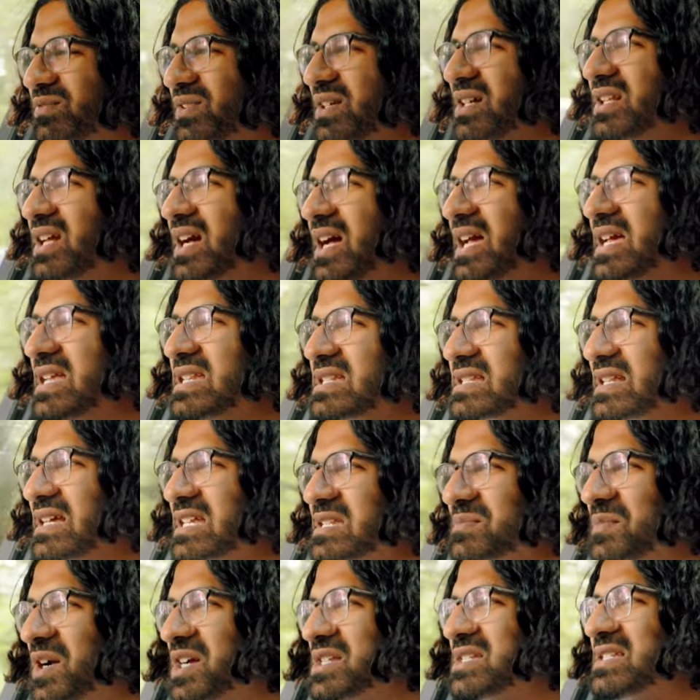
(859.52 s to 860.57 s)
realise that
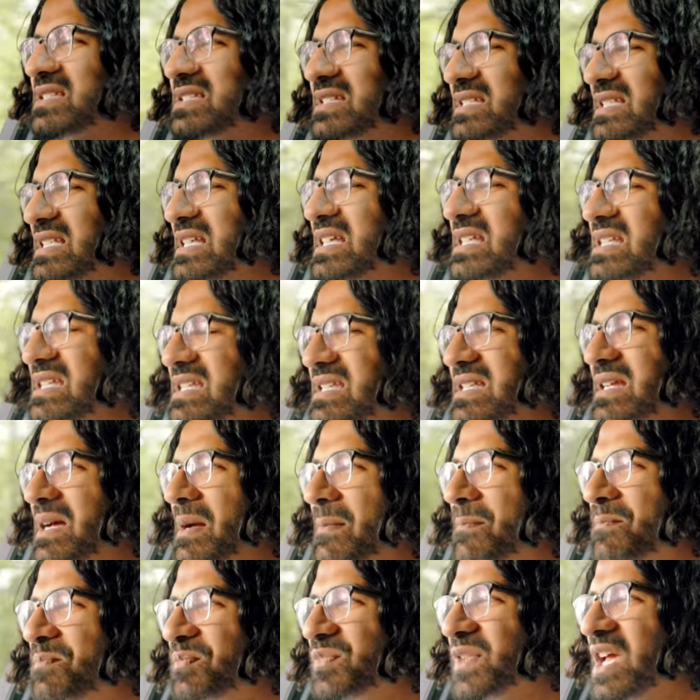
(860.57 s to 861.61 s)
as much as this is
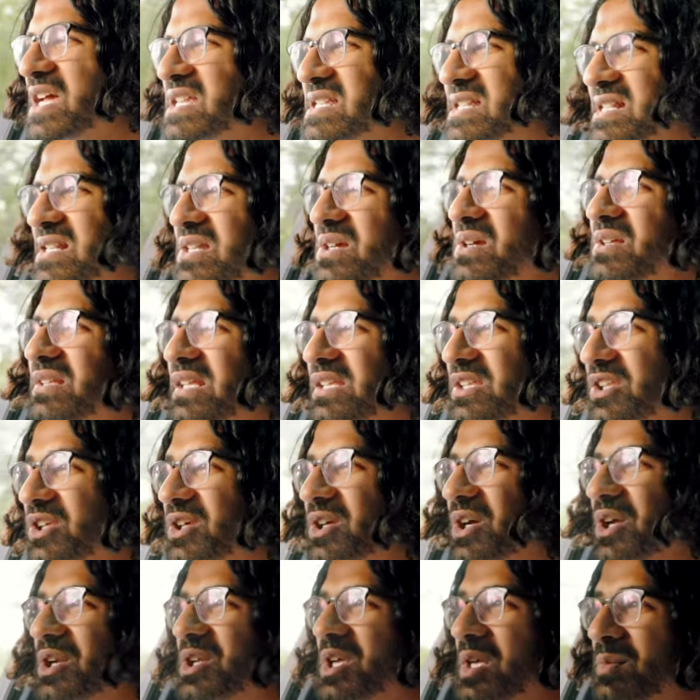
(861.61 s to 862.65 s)
a saloon that you
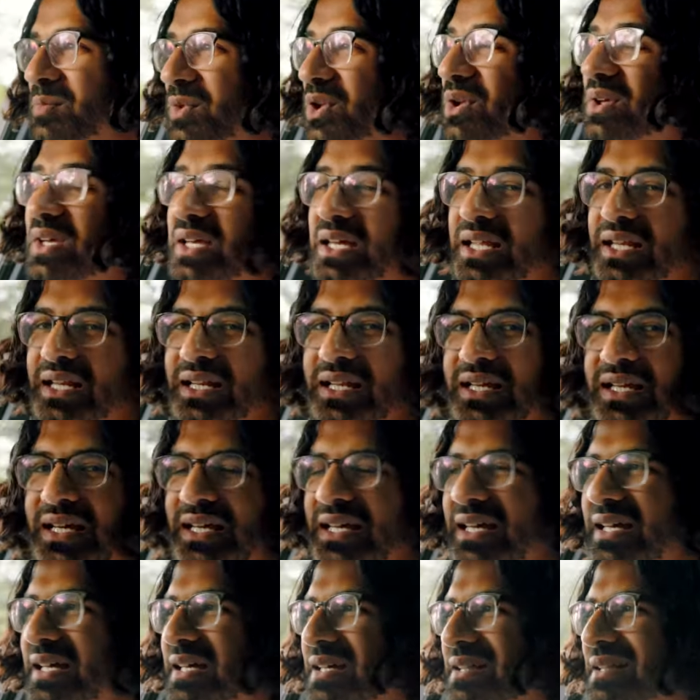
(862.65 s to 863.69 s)
could commute in,
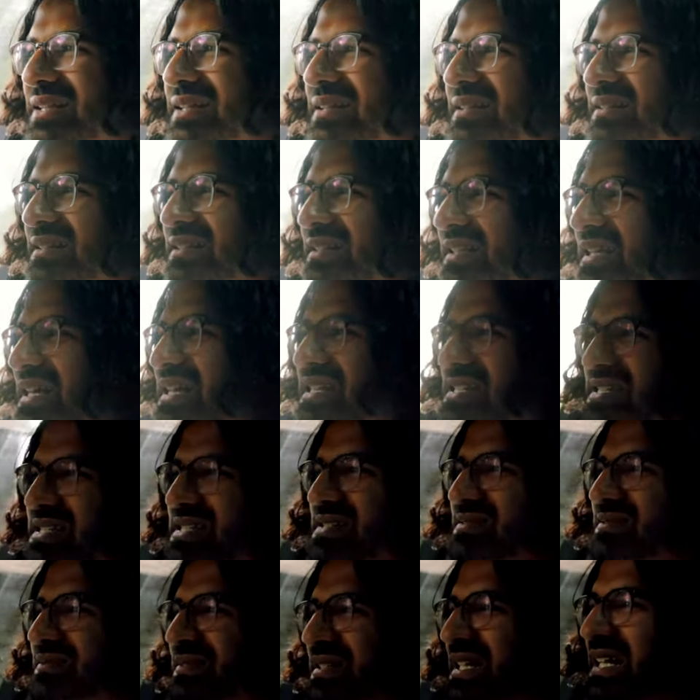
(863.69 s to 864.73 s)

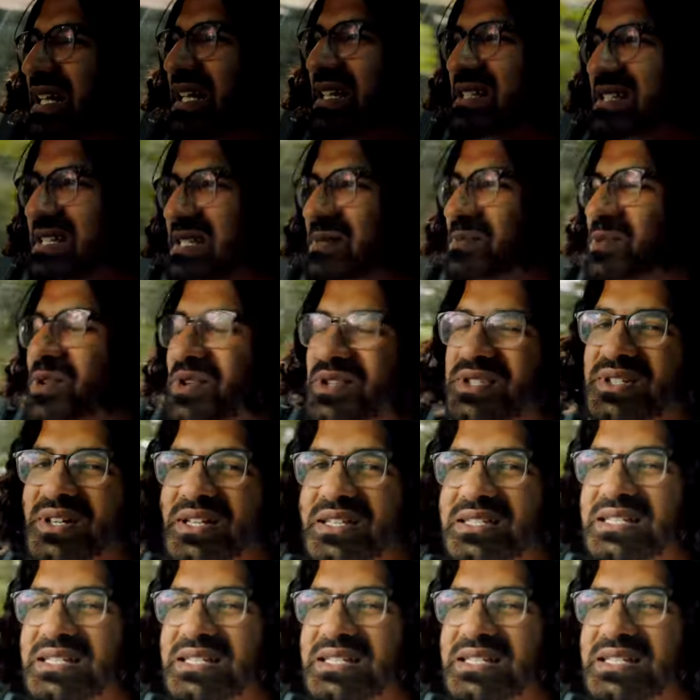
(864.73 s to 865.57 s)
this really is a sports car